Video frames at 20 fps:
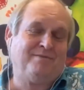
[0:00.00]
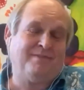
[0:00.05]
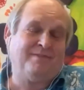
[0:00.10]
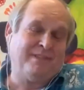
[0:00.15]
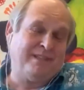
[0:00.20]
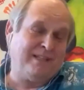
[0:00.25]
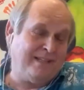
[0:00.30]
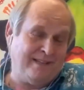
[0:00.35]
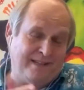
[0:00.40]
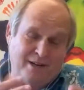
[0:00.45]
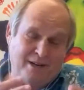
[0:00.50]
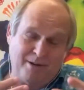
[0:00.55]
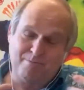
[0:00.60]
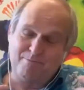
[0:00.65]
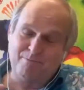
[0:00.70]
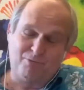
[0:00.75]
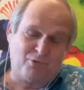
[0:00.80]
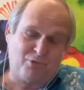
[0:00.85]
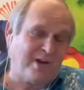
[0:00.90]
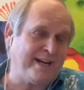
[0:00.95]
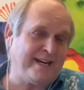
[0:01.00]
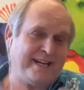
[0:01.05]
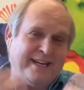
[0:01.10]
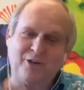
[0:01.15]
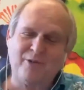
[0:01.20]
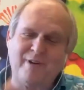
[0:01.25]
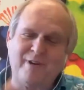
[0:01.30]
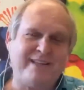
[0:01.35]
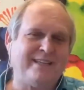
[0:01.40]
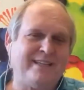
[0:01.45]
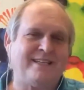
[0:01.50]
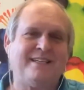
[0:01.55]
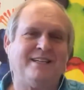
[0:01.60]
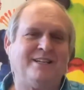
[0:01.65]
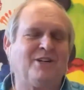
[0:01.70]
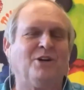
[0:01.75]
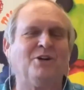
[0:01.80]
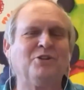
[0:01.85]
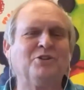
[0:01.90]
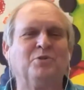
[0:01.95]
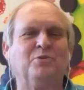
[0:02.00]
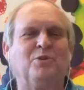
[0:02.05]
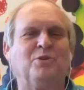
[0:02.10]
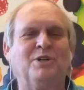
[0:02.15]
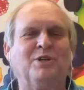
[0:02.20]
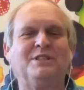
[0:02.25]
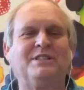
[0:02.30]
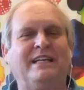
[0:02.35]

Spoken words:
they're trying to integrate this into culture wars.